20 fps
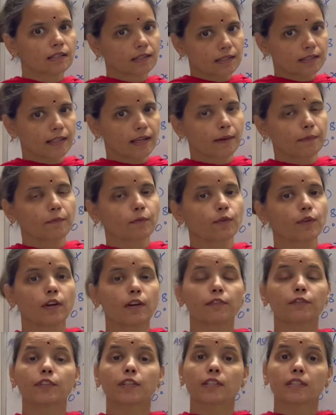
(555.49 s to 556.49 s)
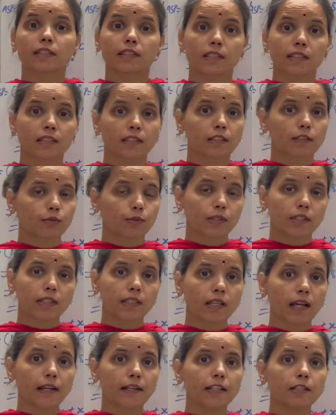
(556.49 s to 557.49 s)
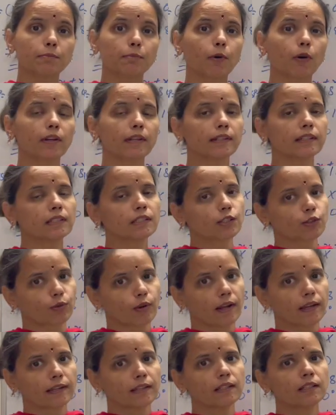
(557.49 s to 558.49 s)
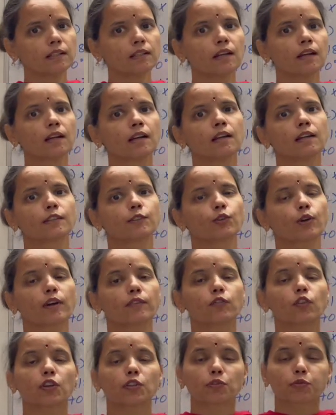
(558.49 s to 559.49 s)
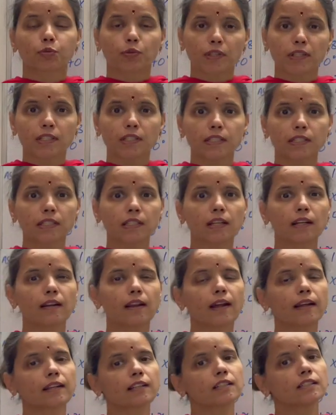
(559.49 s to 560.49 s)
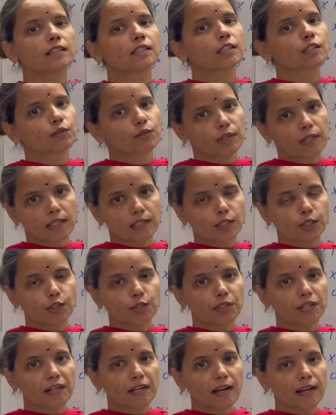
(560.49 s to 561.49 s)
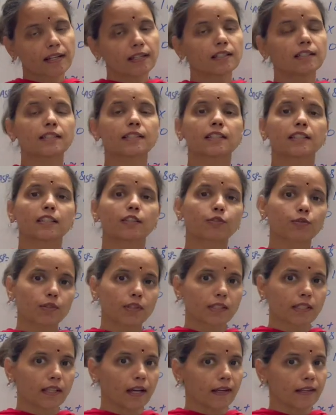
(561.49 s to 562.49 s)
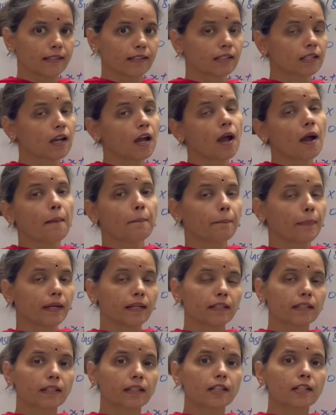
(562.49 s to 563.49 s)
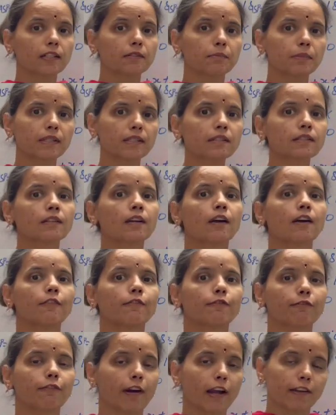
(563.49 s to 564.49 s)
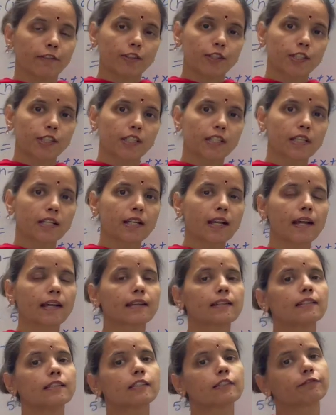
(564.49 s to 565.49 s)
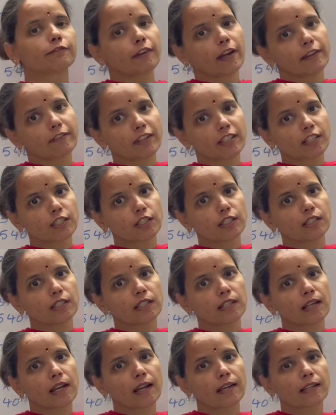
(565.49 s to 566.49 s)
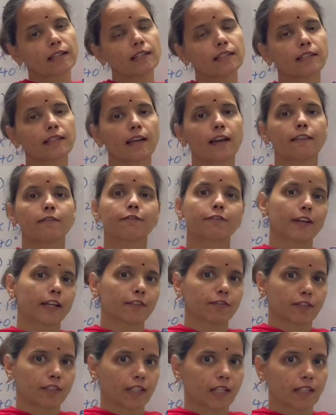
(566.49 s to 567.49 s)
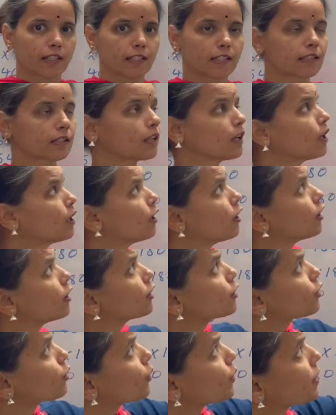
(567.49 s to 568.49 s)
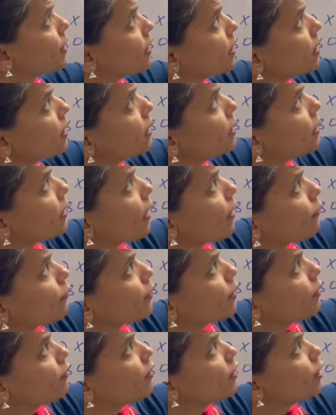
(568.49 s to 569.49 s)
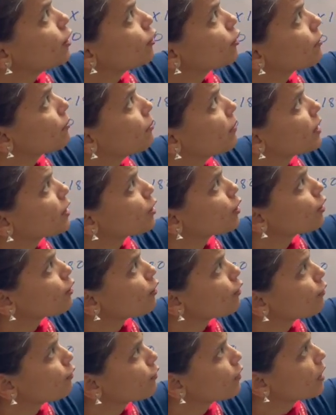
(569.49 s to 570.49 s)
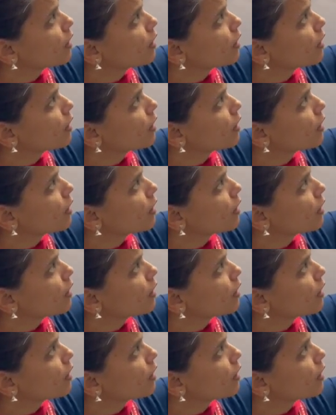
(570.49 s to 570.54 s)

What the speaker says: same. If there is a three-sided polygon triangle, you have got 3 interior angles, 3 exterior angles and 3 sides. Pentagon means 5 interior angles, 5 exterior angles and 5 sides. So here they have given you the measure of